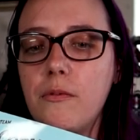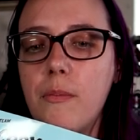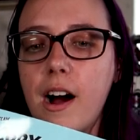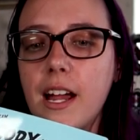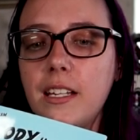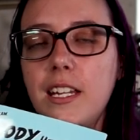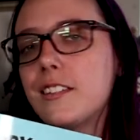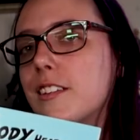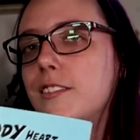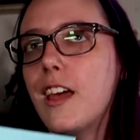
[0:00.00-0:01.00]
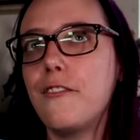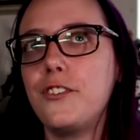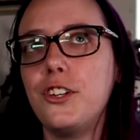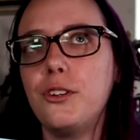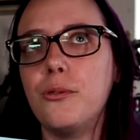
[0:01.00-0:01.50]
My niece and
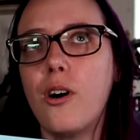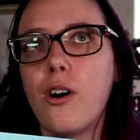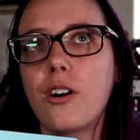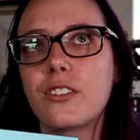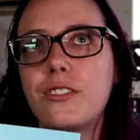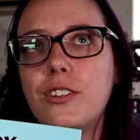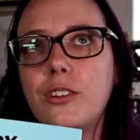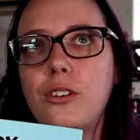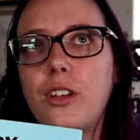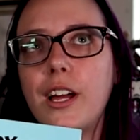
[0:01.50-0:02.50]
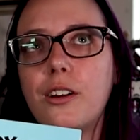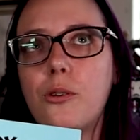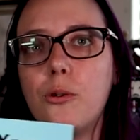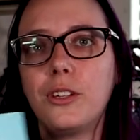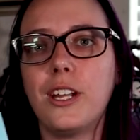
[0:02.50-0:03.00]
nephew are still like
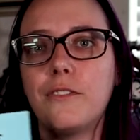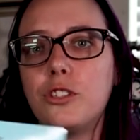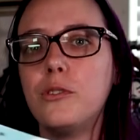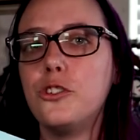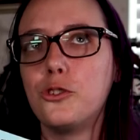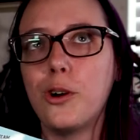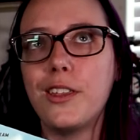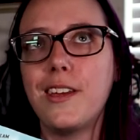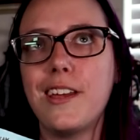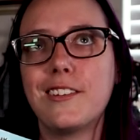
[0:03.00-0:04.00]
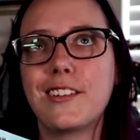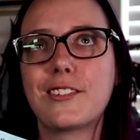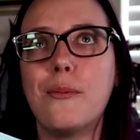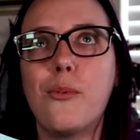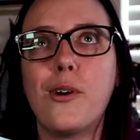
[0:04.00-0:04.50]
old enough to enjoy these at
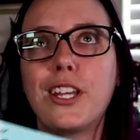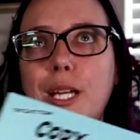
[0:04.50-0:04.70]
some point,